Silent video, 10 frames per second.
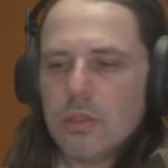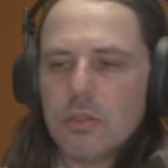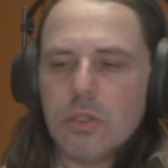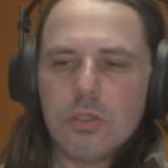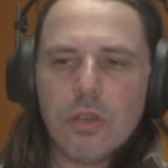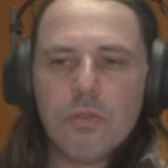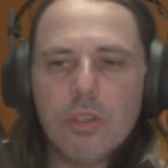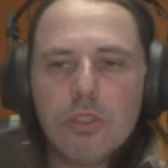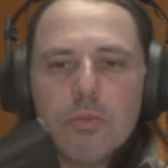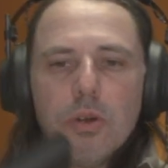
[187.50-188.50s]
The
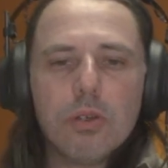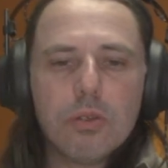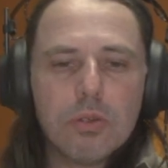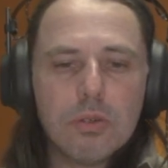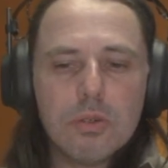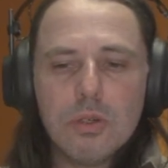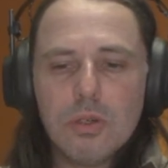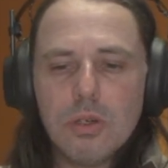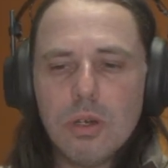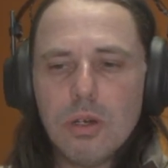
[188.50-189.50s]
7-inch monitor
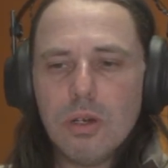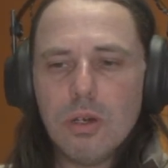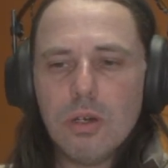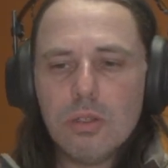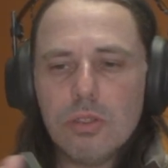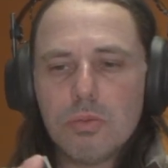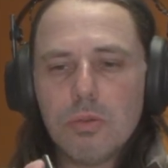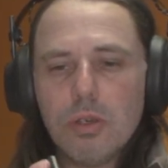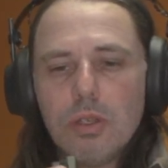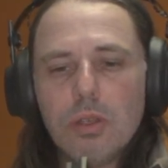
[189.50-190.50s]

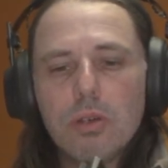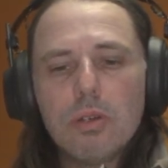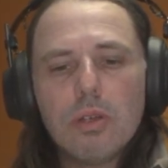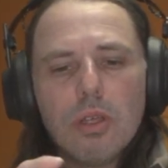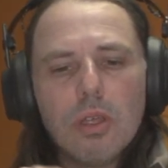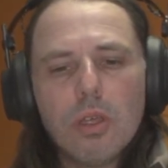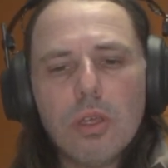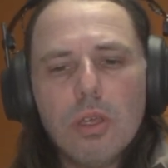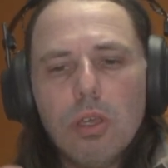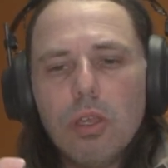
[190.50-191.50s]
display there.
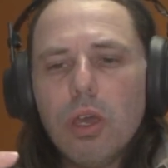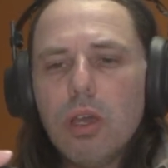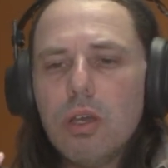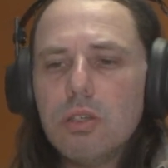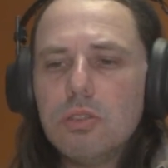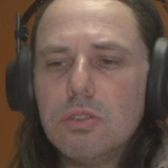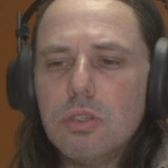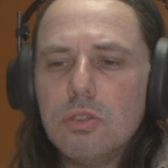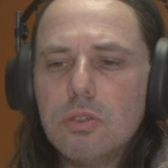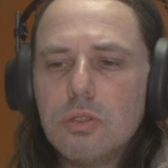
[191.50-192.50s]
It has
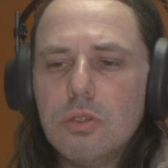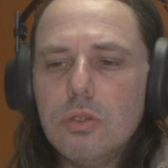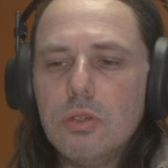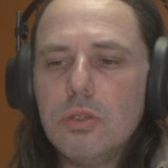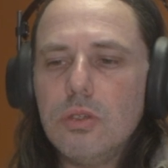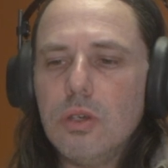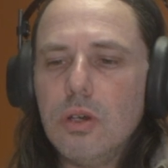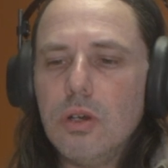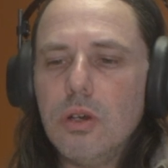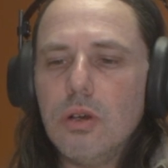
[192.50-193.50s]
essentially
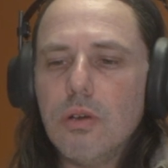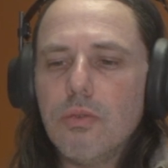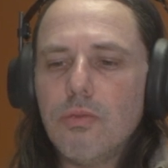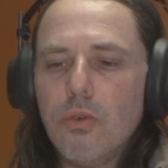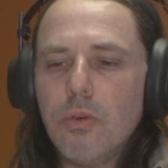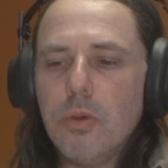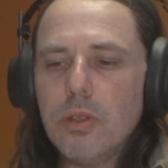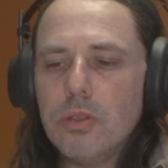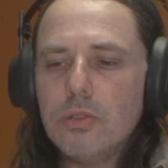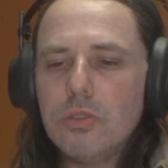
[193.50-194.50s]
4
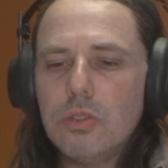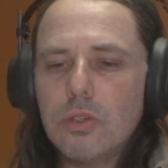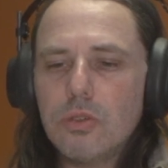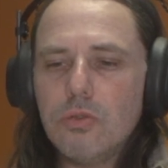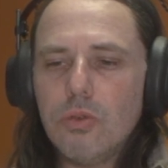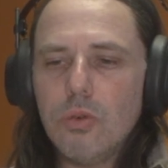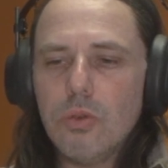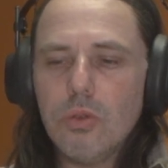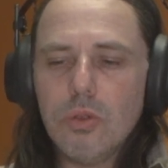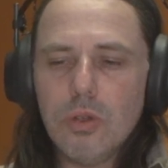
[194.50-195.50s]
buttons to
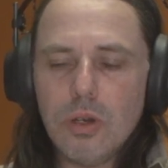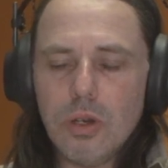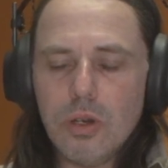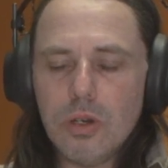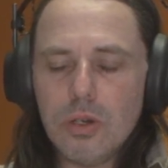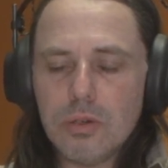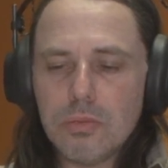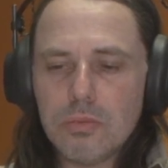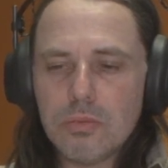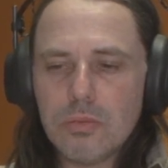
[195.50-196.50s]
control
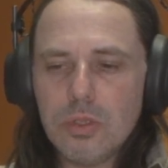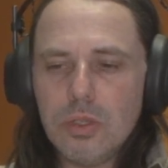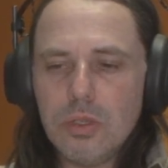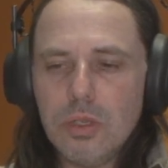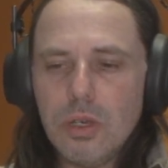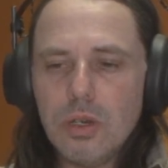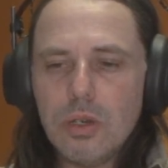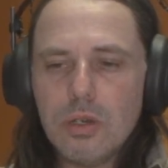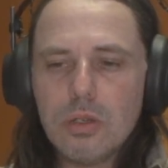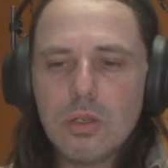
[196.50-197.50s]
the
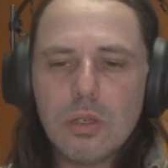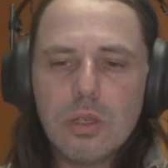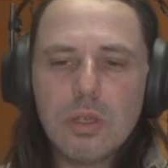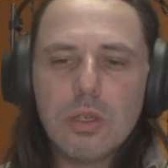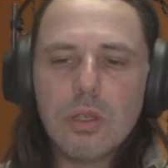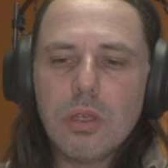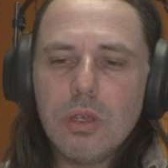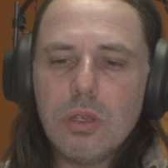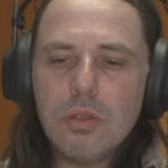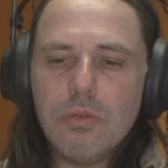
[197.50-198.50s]

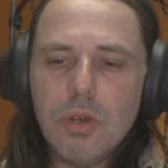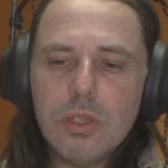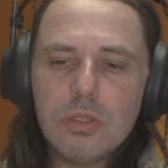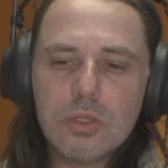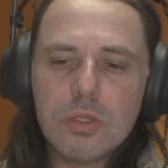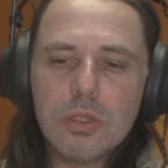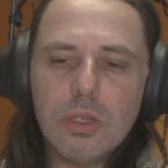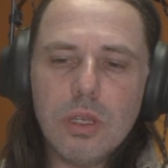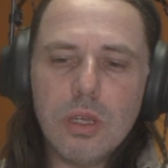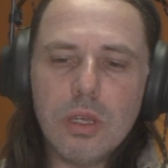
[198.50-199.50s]
device,
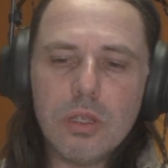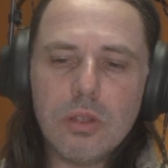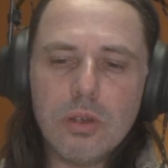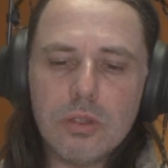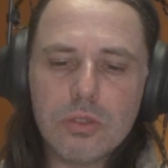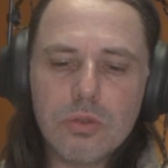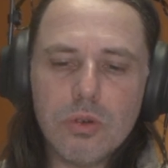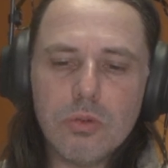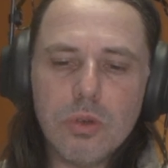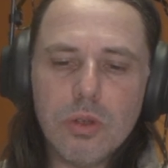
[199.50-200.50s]
and a
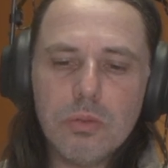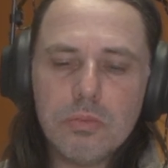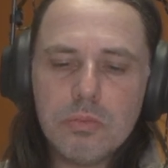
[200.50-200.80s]
scroll wheel.